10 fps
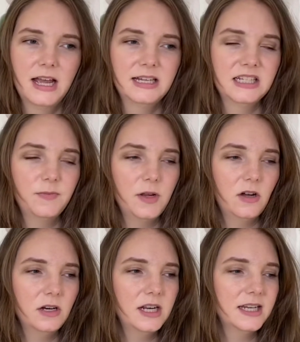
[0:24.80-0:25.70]
spin
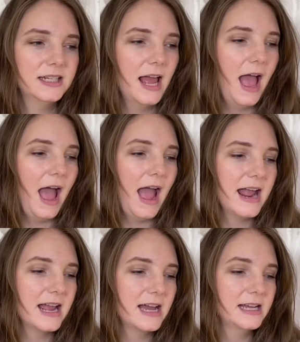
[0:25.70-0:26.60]
on it,
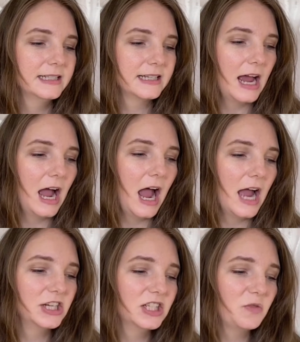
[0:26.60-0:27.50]
and
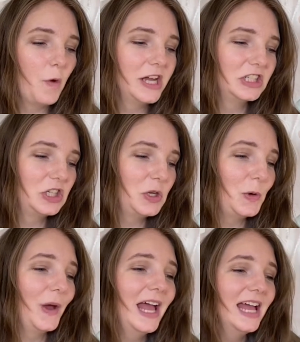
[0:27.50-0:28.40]
I just want
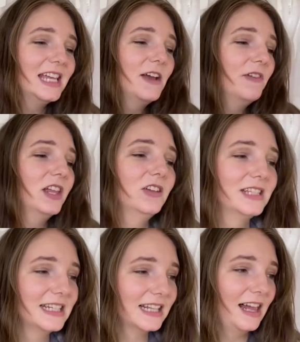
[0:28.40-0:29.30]
to give a little
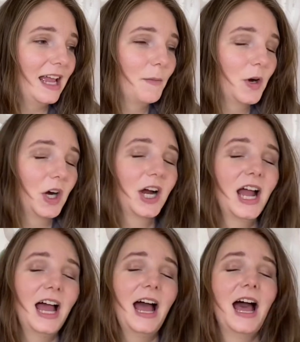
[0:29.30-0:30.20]
disclaimer.
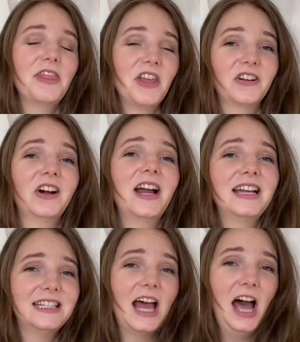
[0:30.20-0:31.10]
There are
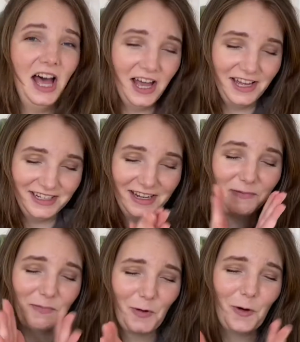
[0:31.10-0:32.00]
a ton
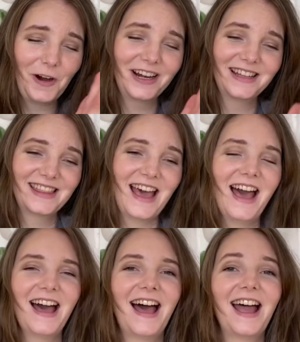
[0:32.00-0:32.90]
more
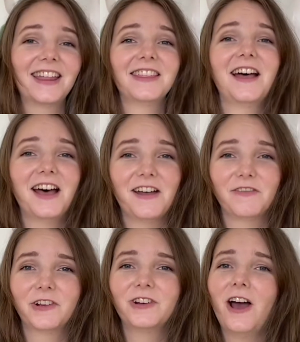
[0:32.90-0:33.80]
that I love.
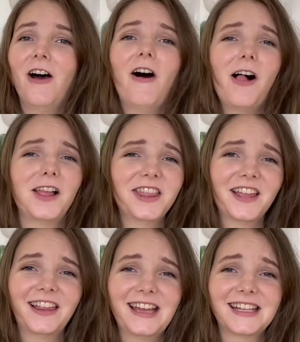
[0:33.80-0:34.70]
You're not all on
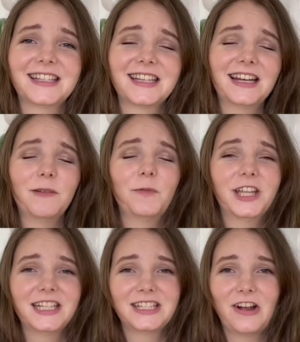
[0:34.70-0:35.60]
the list, and I'm
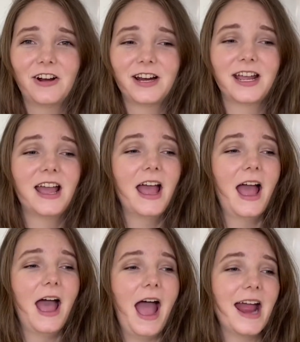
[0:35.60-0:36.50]
really sorry.
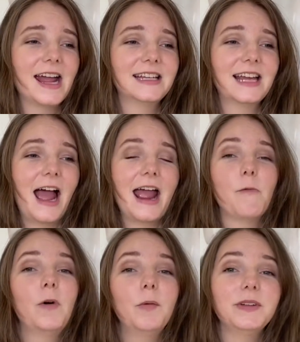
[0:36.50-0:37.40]
And I
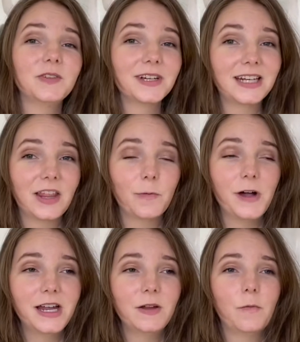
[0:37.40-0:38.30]
will be doing another
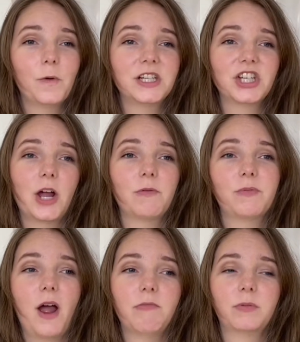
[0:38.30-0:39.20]
one, which I will
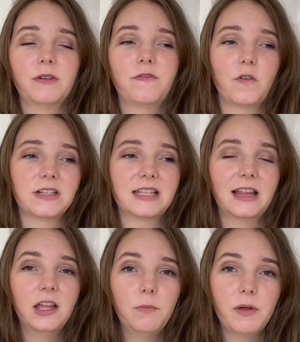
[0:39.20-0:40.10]
probably focus a
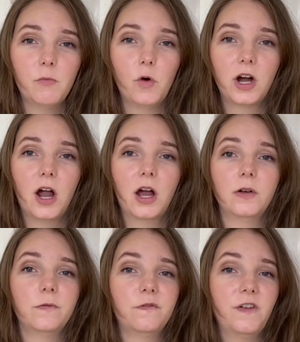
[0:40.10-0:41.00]
little bit more
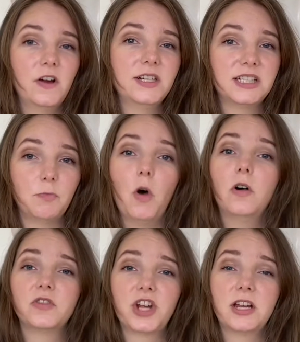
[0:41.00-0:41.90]
on very
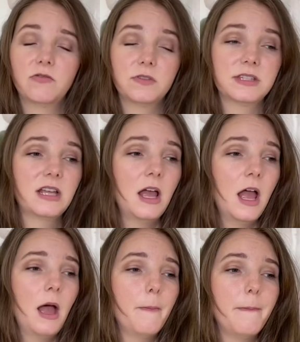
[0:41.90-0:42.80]
small channels.
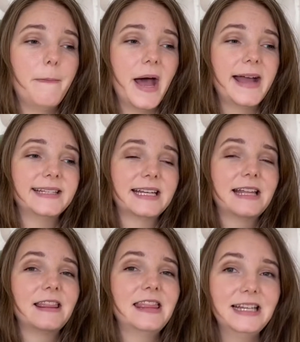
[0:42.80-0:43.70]
But
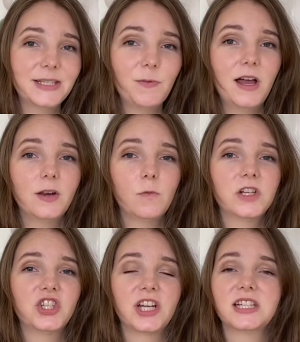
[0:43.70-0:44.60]
this one
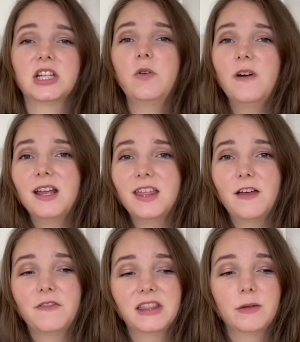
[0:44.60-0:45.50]
was just who I
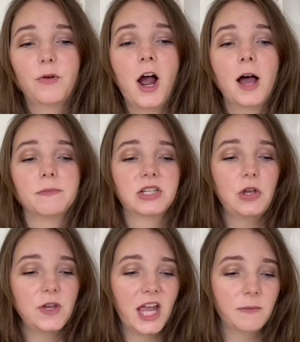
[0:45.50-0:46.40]
thought fit the prompts,
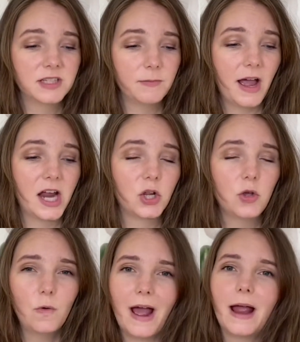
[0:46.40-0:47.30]
who came to mind,
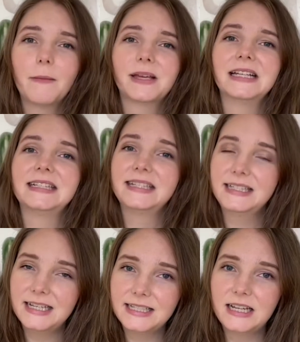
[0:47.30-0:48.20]
who I am
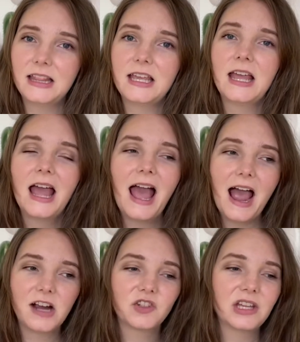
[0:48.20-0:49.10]
consistently
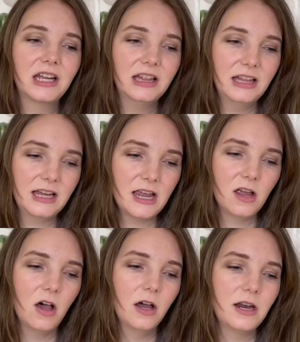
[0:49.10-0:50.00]
actually clicking
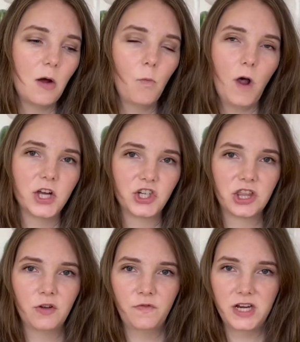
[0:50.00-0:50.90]
on and watching
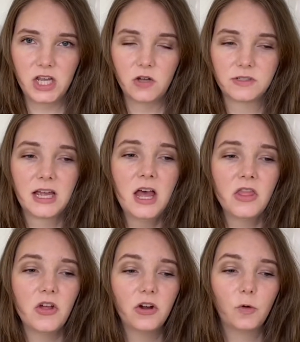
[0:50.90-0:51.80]
their videos.
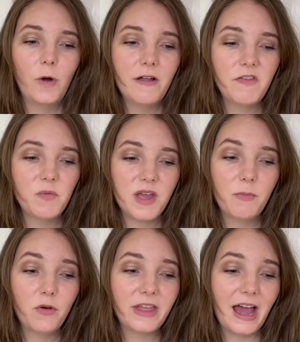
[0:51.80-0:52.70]
There are quite a few
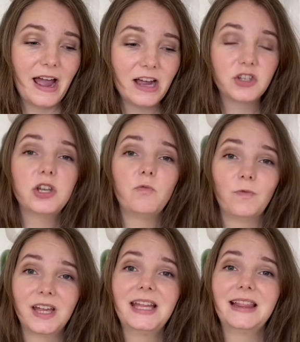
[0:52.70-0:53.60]
people that I actually
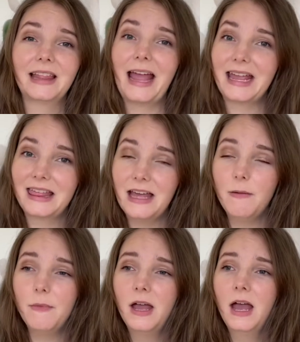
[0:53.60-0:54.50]
really like
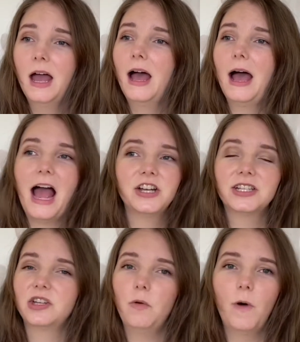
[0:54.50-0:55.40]
them. I
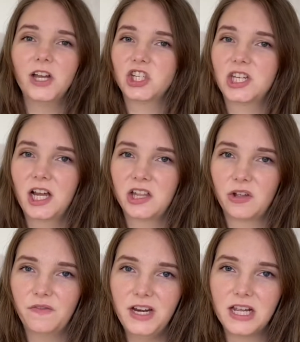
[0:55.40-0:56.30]
just don't watch a ton of
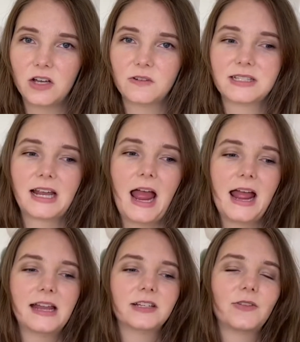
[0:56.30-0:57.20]
their videos,
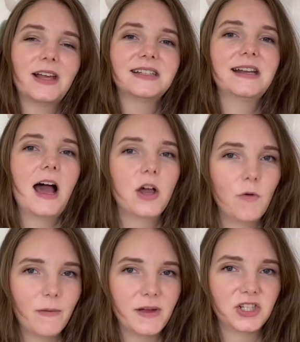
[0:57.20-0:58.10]
and so that's not who
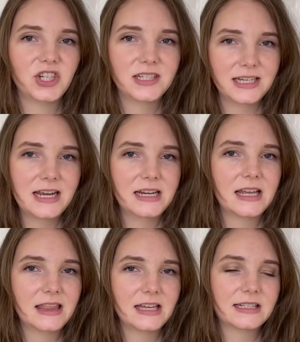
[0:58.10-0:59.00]
I mentioned in
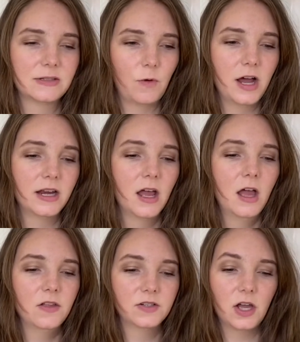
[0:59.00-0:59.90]
this one.
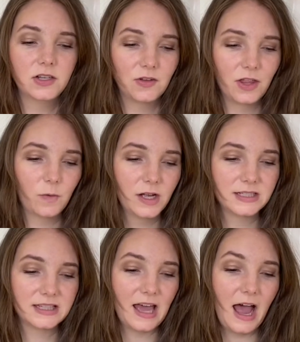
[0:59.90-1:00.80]
There's also other
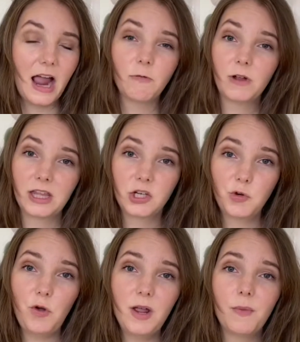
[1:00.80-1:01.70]
ones that I really
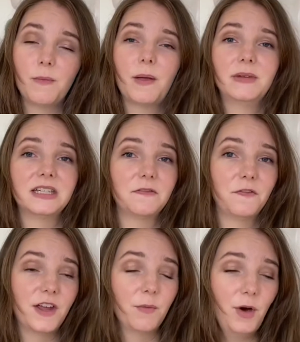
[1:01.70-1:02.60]
enjoy, but maybe didn't
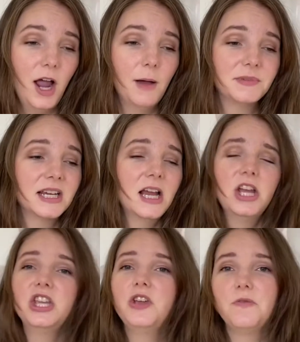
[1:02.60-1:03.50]
fit a prompt.
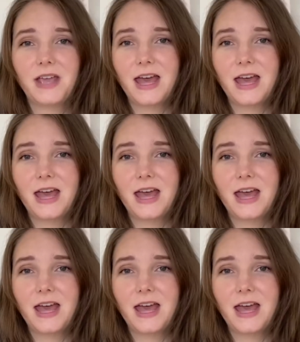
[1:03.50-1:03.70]
You get